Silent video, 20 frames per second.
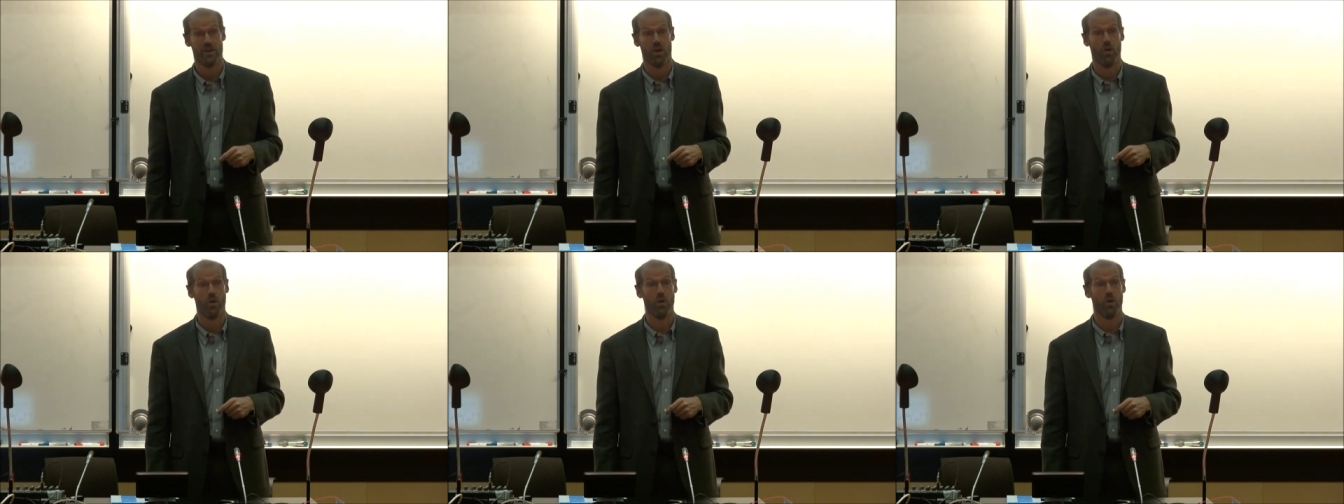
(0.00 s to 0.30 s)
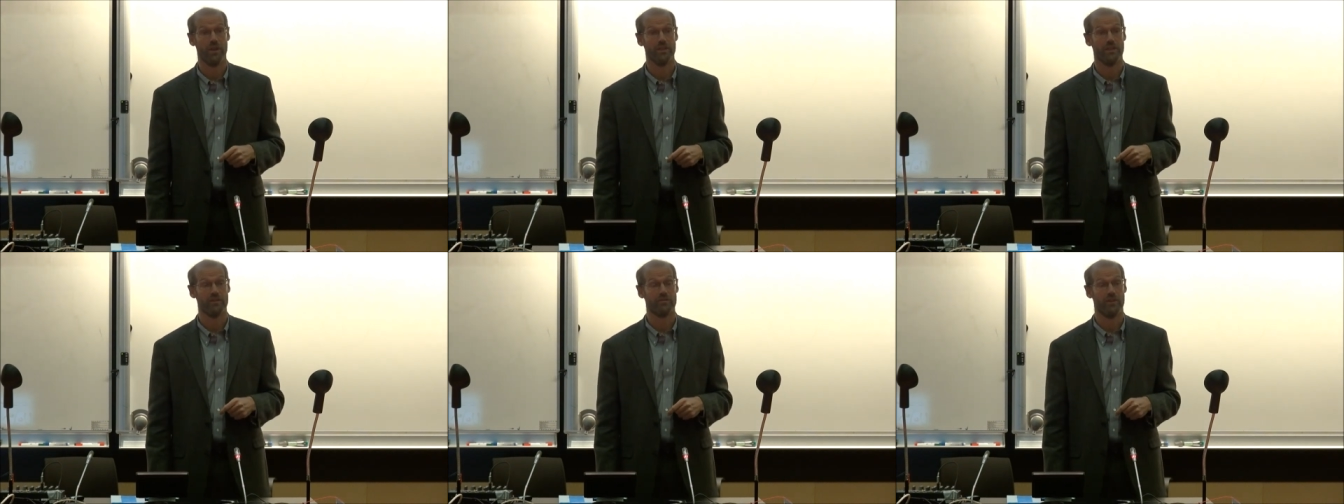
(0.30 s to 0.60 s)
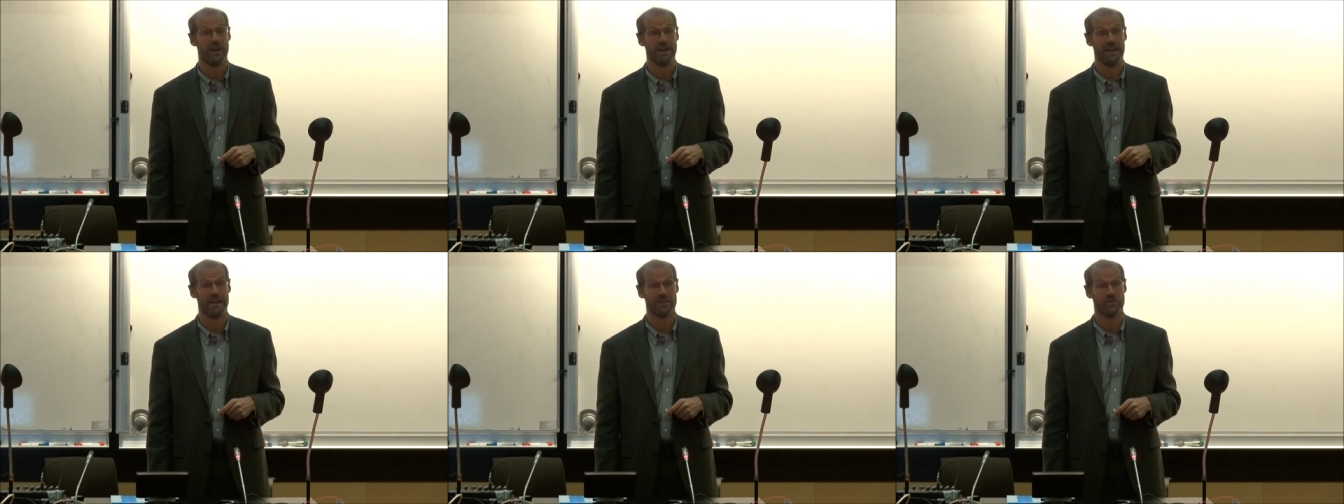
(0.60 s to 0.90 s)
on the
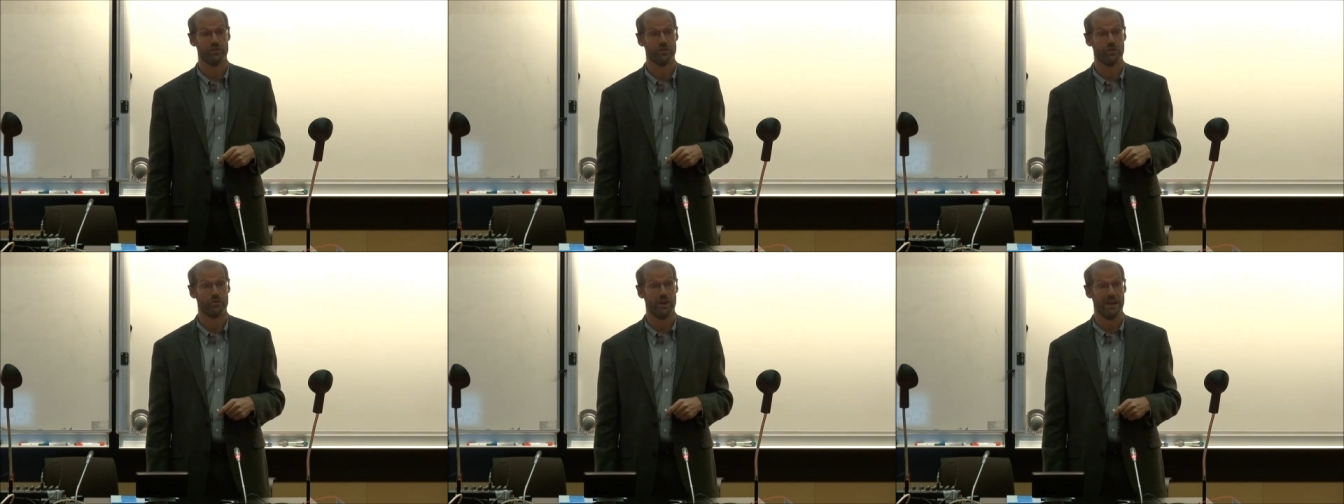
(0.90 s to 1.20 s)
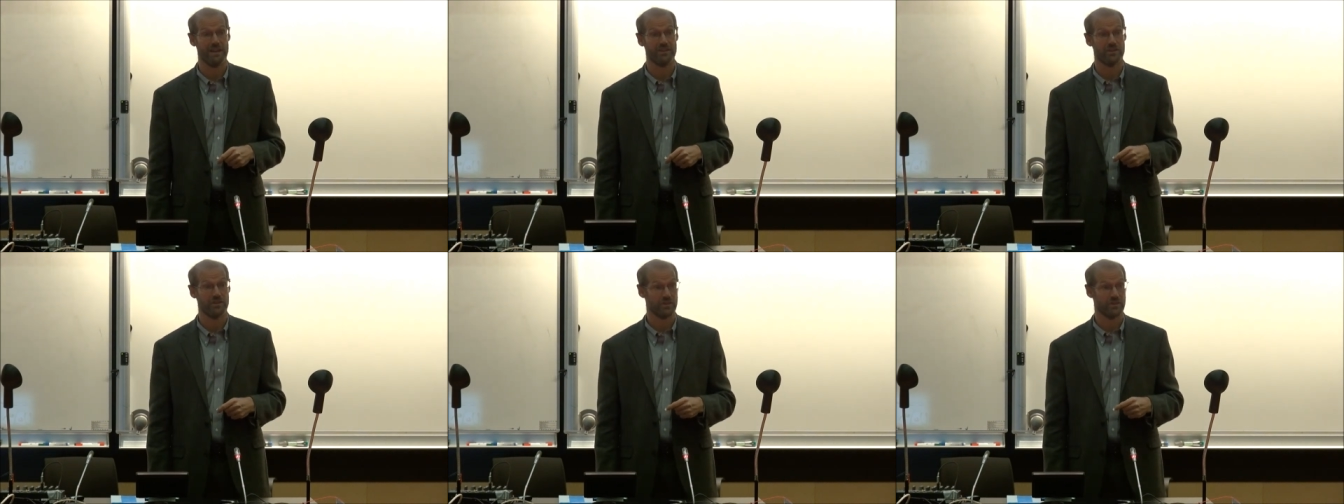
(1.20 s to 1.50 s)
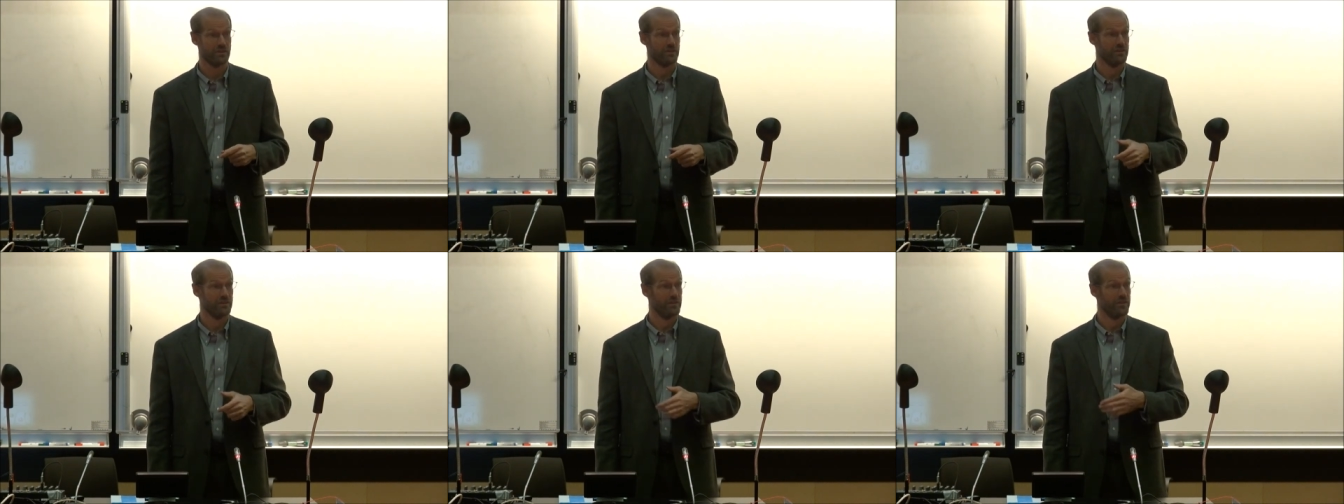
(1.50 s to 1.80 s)
financial
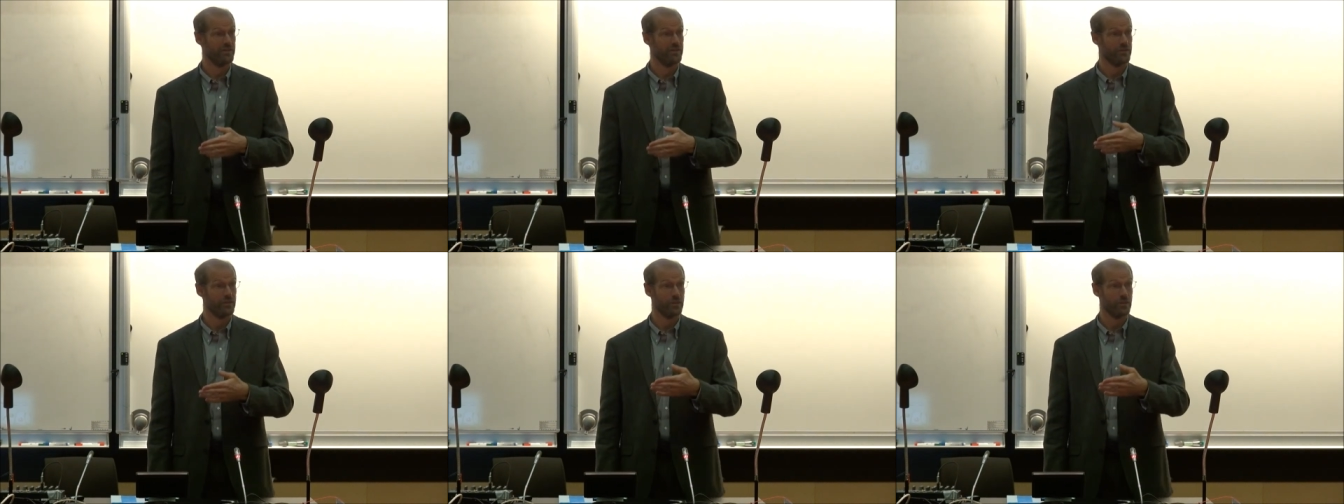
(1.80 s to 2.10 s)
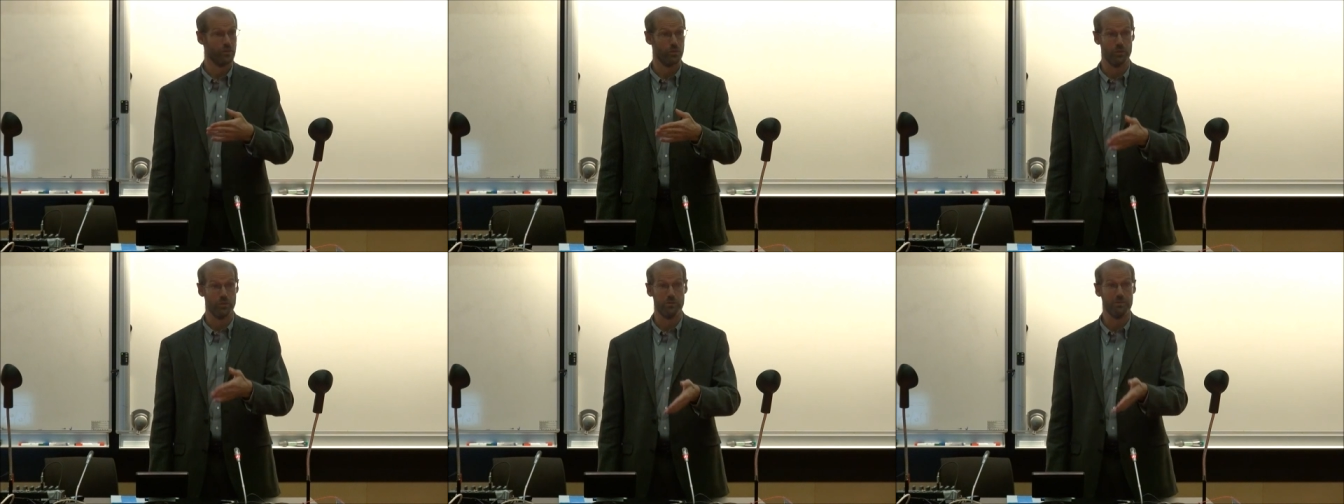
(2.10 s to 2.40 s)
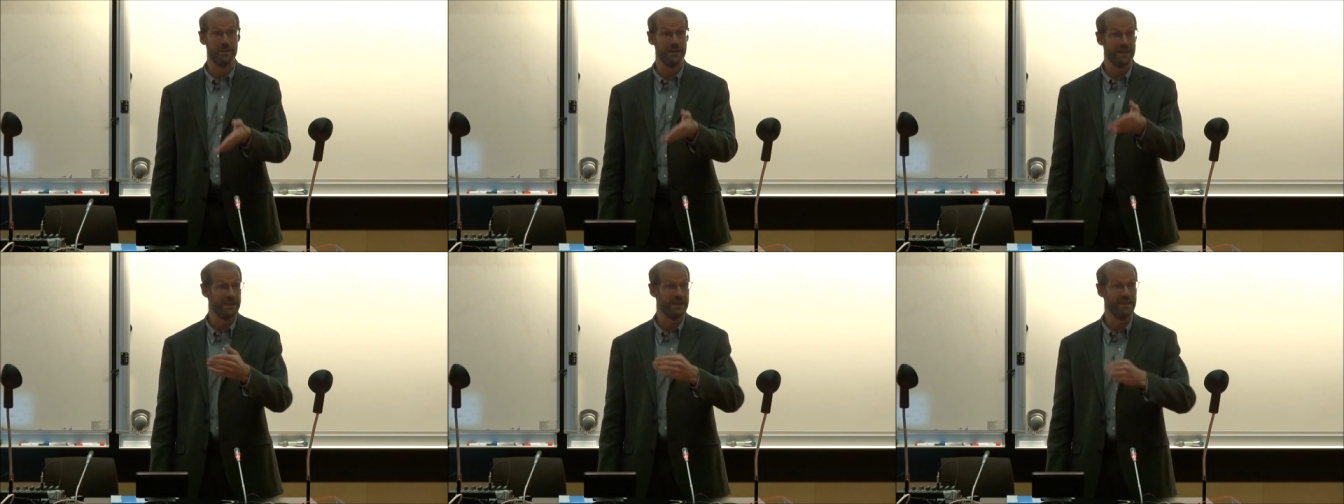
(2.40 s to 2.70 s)
crisis
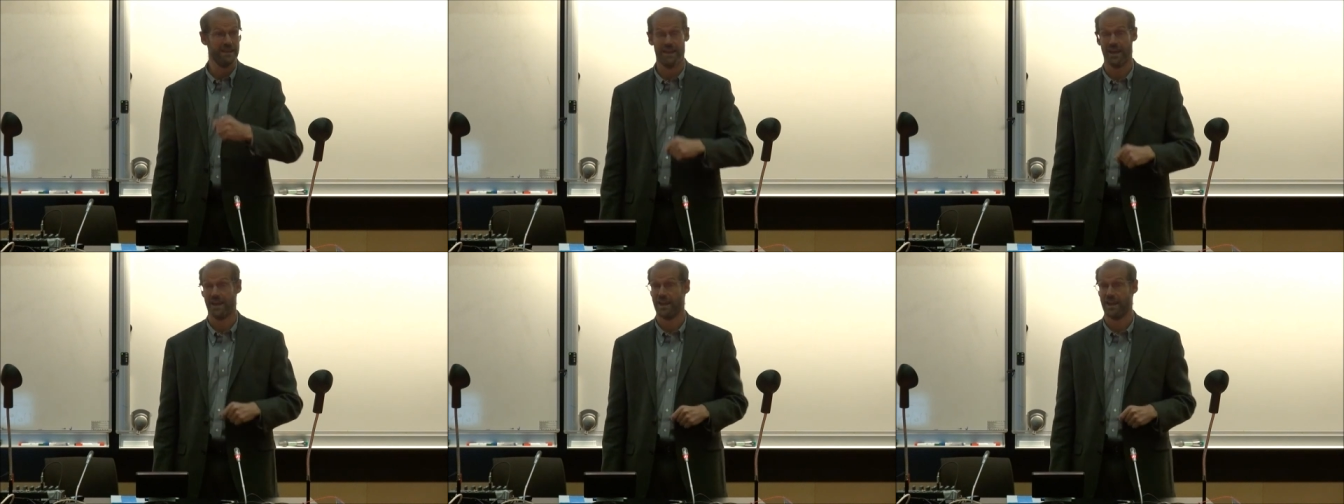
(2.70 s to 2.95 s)
would be